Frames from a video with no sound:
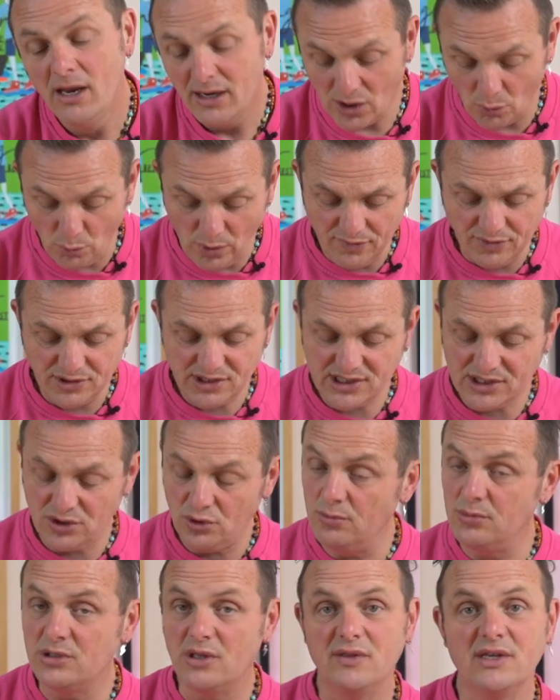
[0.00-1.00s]
Now we've
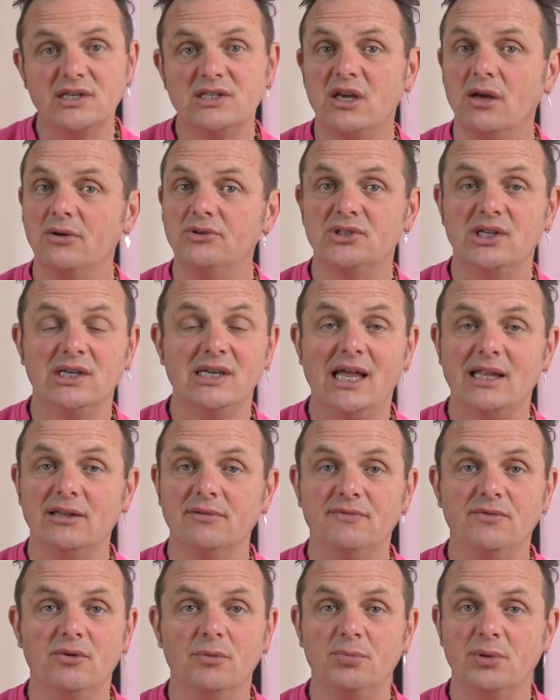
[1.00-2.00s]
assumed that this goes to
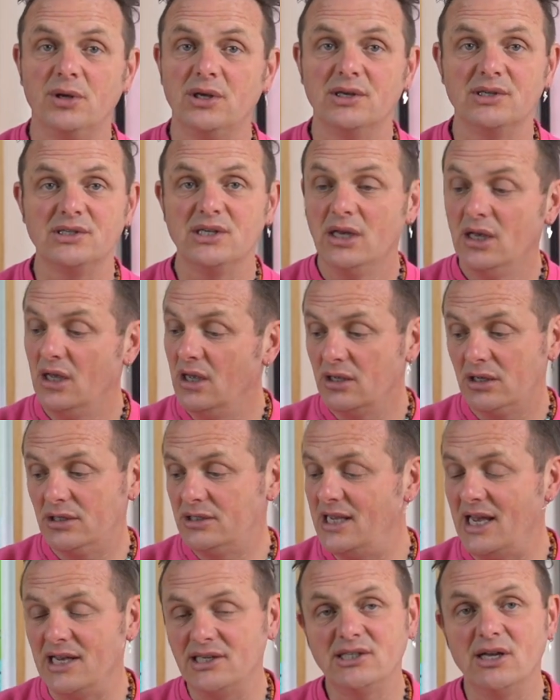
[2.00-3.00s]
landfill because
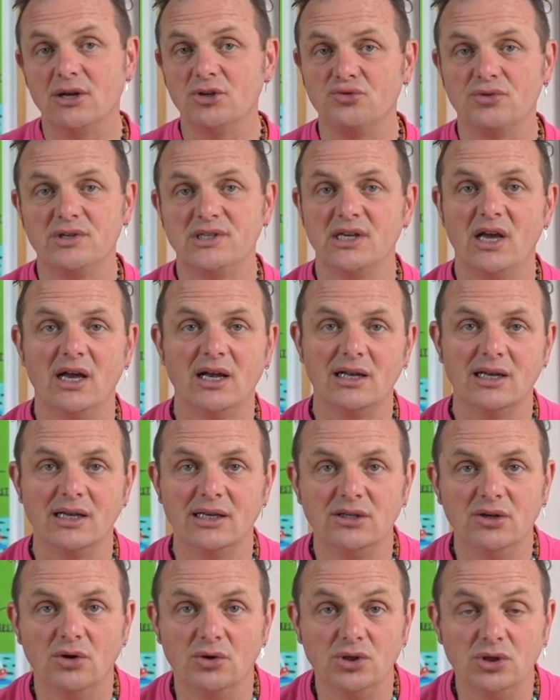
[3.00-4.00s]
textiles
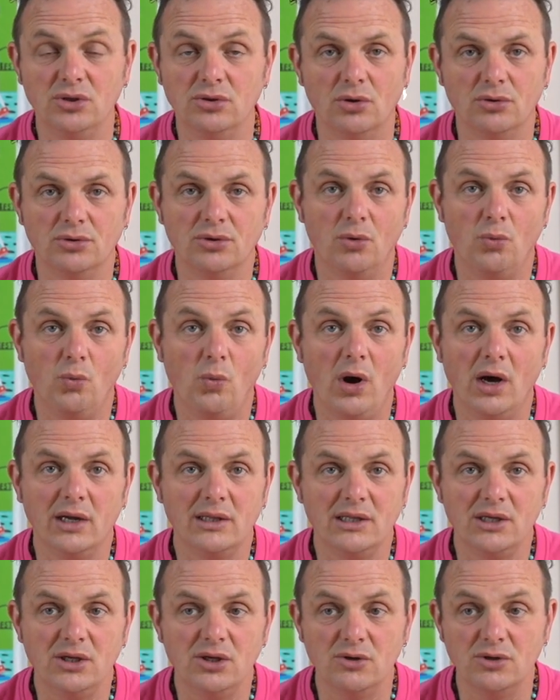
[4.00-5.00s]
recycling not
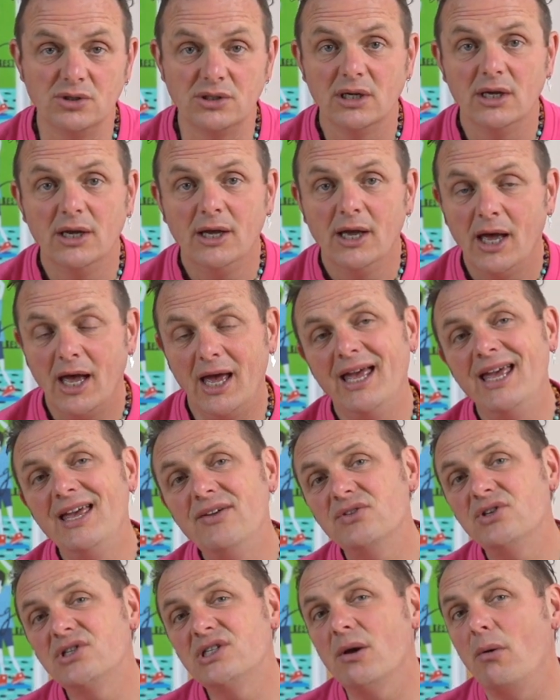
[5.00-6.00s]
widely used.
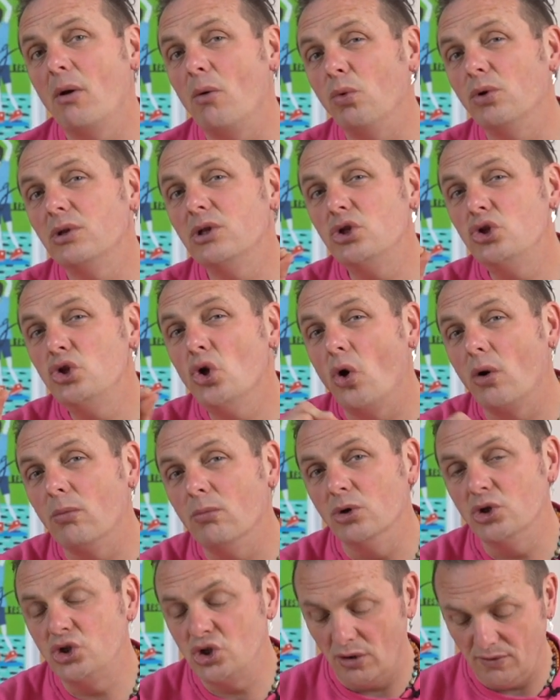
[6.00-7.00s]
Even so, it wouldn't knock
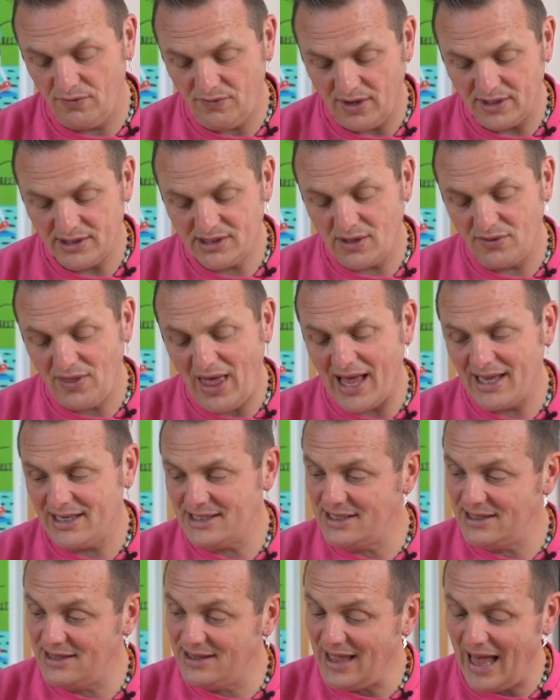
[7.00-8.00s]
much off it. So
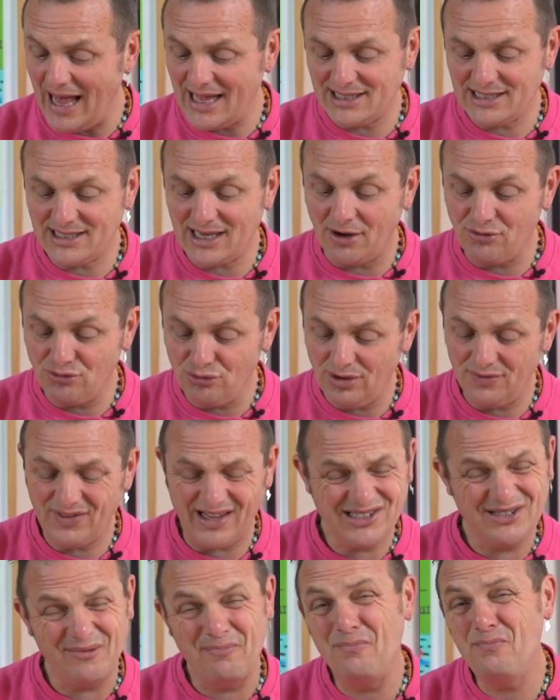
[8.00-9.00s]
that's
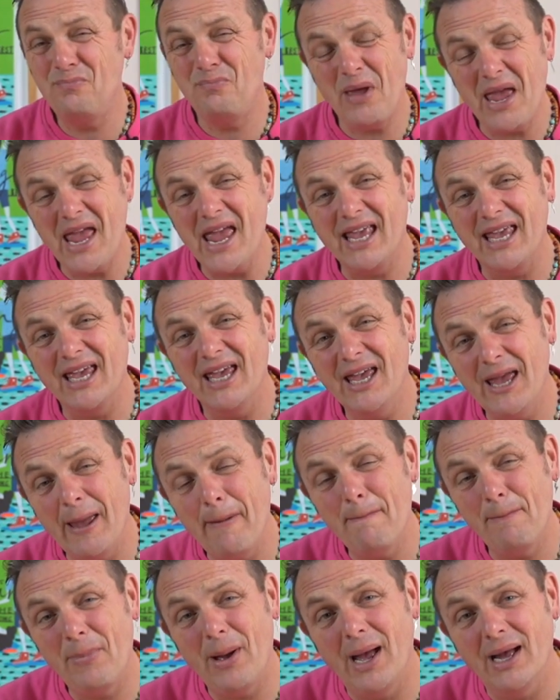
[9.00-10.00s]
a big
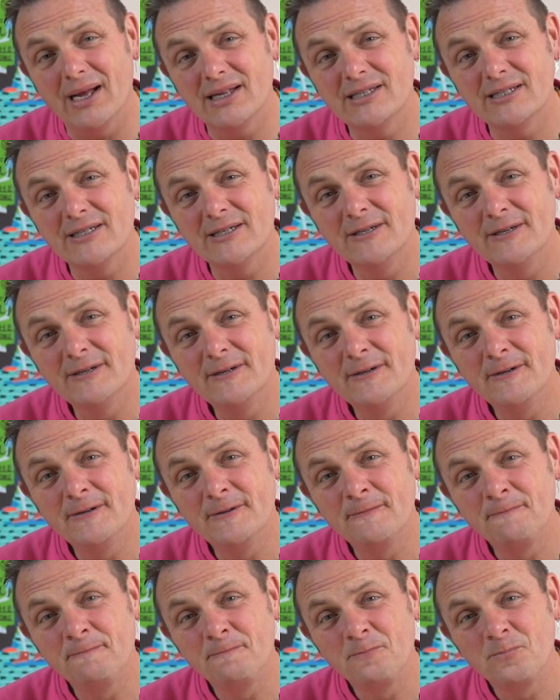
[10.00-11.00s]
impact.
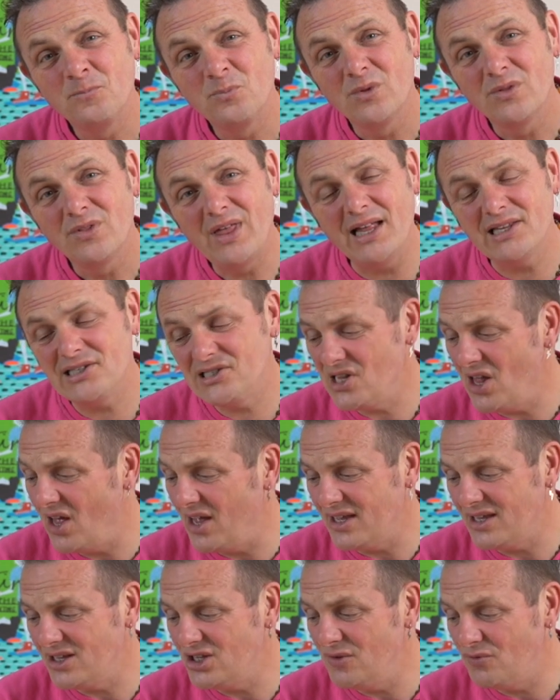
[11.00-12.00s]
That's
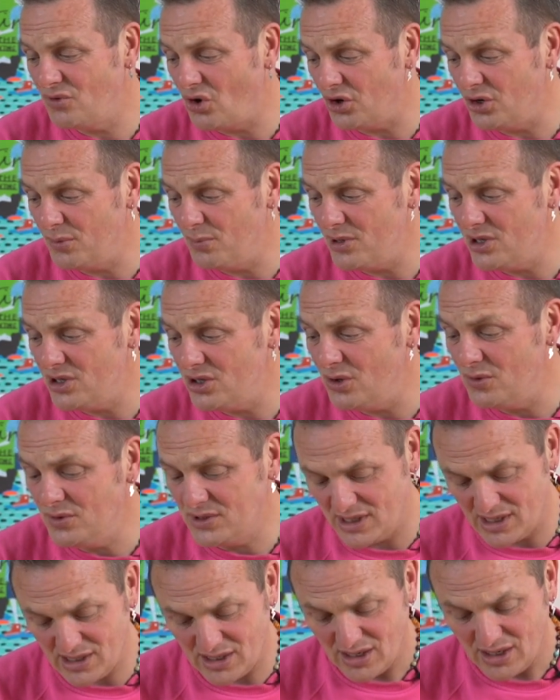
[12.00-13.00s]
like you've got to be
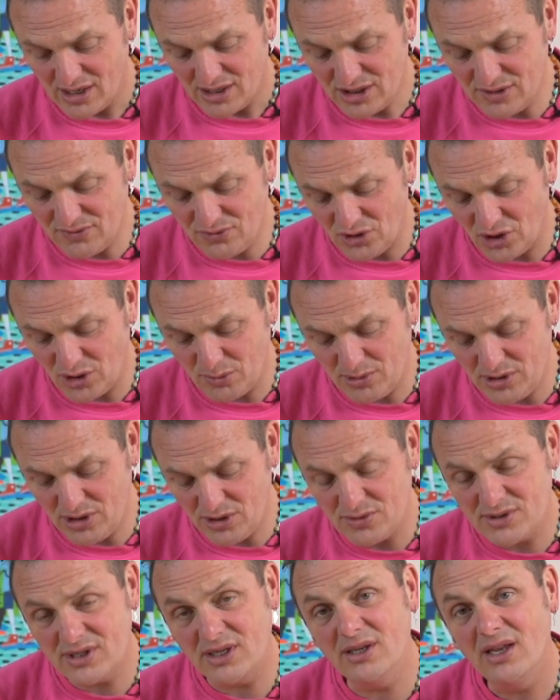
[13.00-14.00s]
using
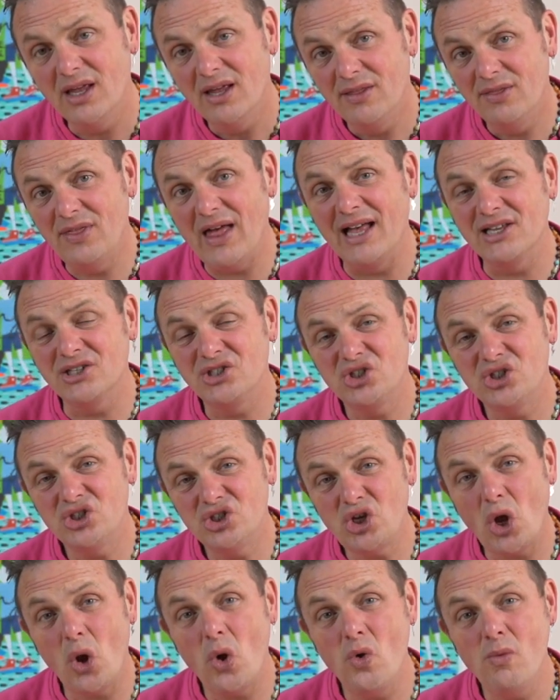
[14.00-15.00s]
that
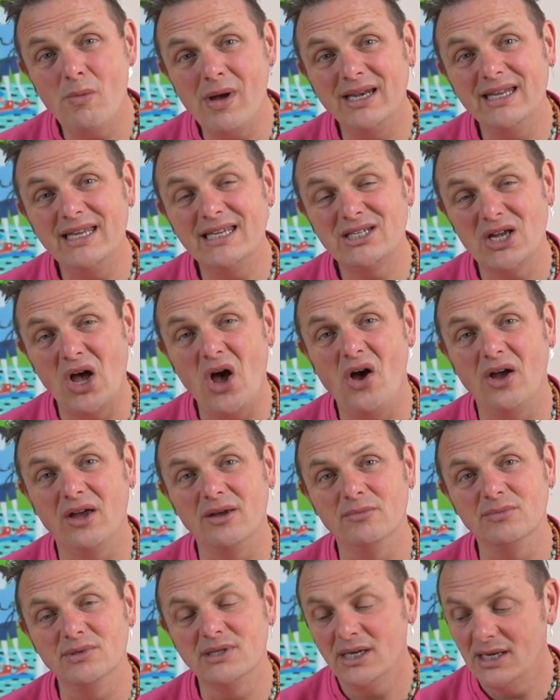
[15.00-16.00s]
so many
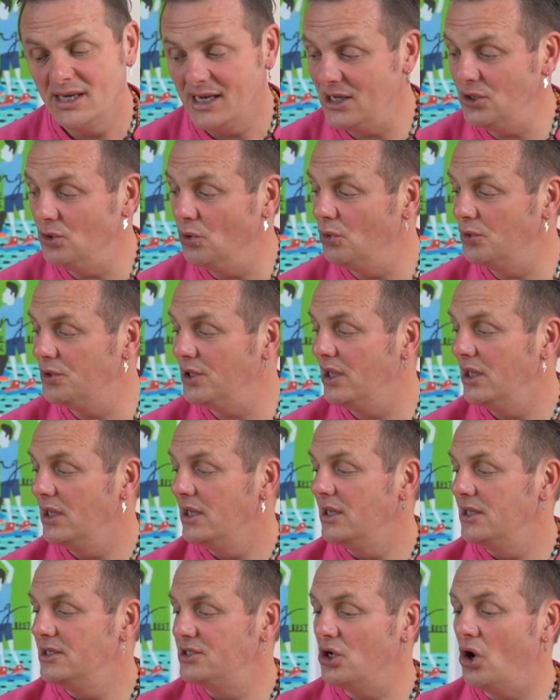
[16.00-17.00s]
times in order
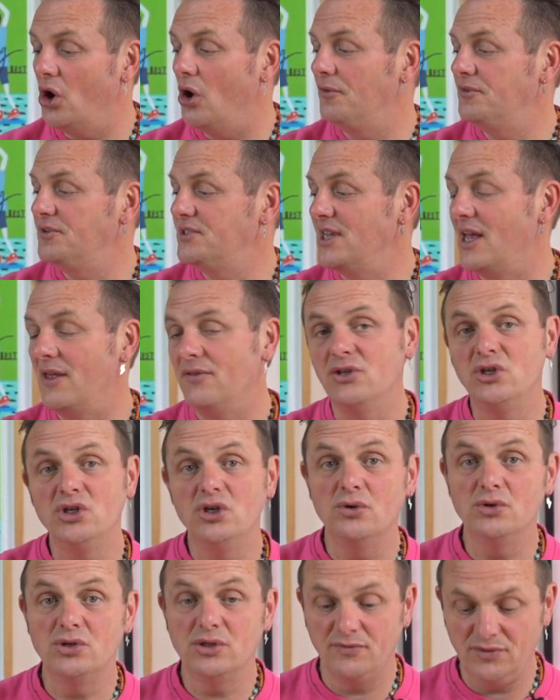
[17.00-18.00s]
to offset the
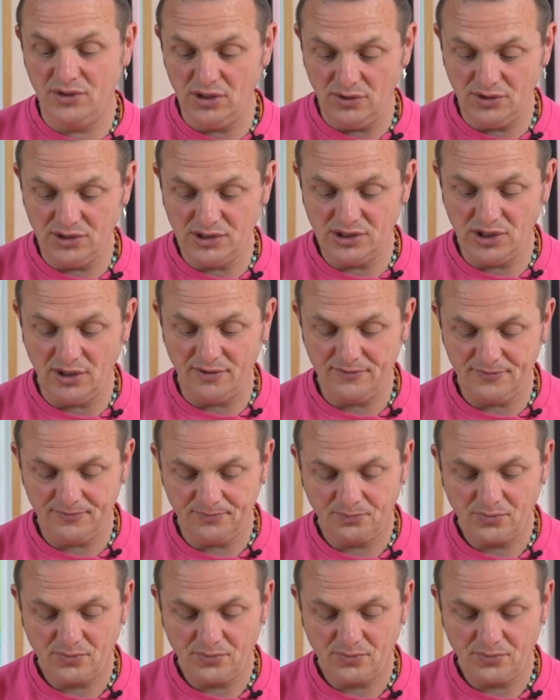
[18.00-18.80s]
use of the other stuff.